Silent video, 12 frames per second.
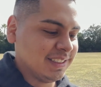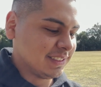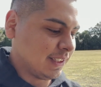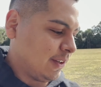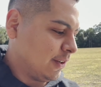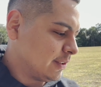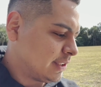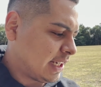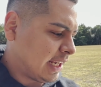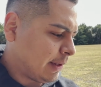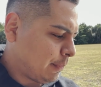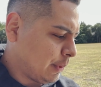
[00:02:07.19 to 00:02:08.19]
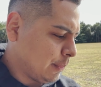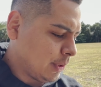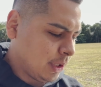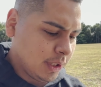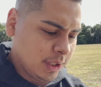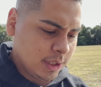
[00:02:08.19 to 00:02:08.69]
So today we
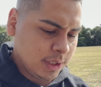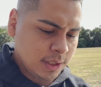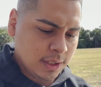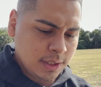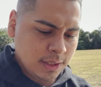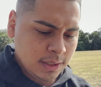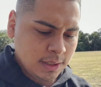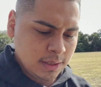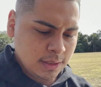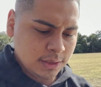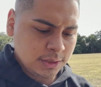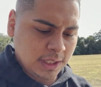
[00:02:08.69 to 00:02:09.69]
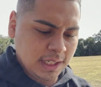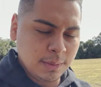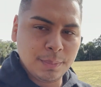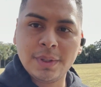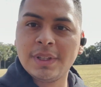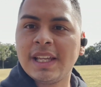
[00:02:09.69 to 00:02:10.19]
were trying to
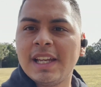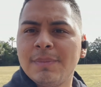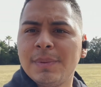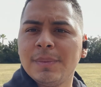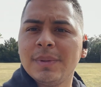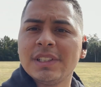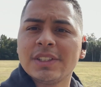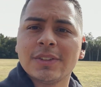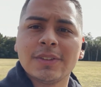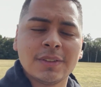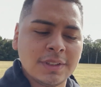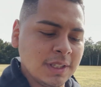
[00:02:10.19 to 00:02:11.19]
build the FPV drone.